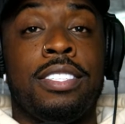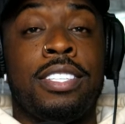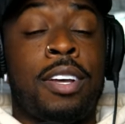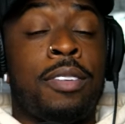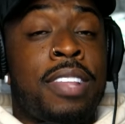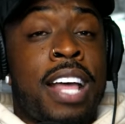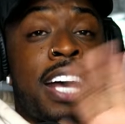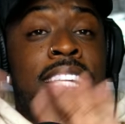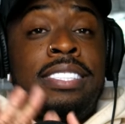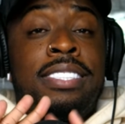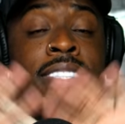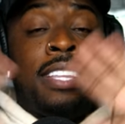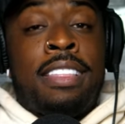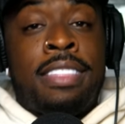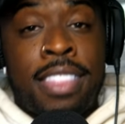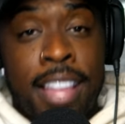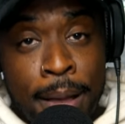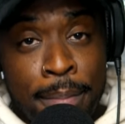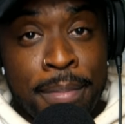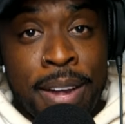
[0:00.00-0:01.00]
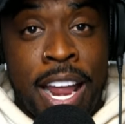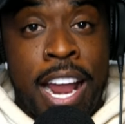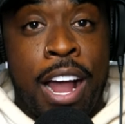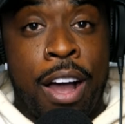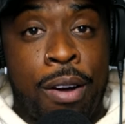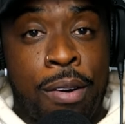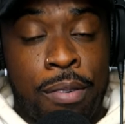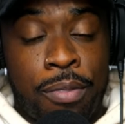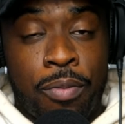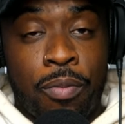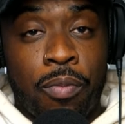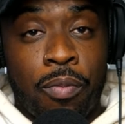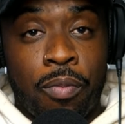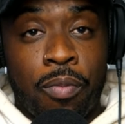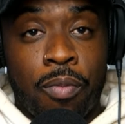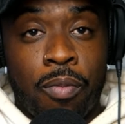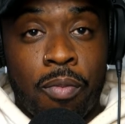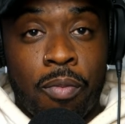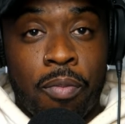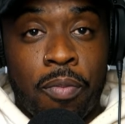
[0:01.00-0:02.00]
so that's the thumbnail.
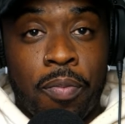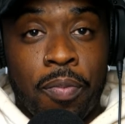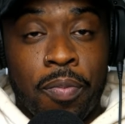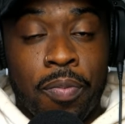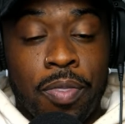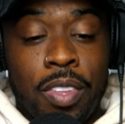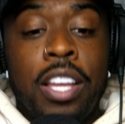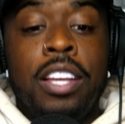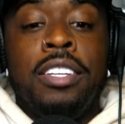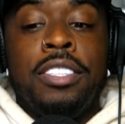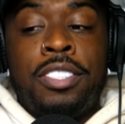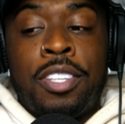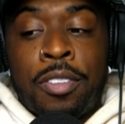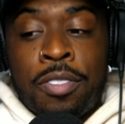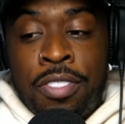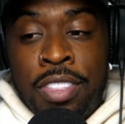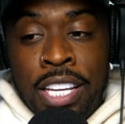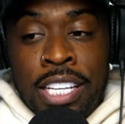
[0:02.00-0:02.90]
So